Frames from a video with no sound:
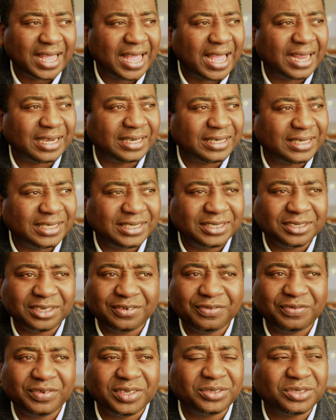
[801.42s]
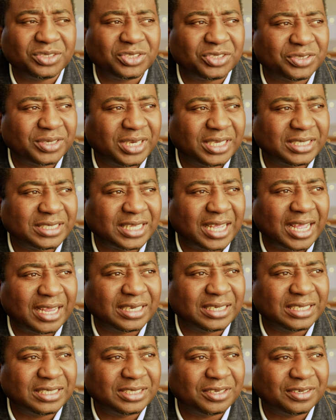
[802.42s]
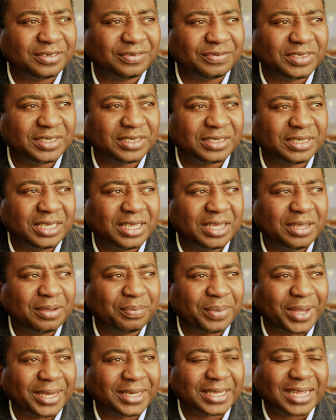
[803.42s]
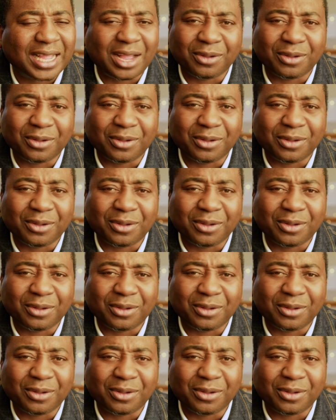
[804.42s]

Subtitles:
I did not feel stressed. I did not feel panic.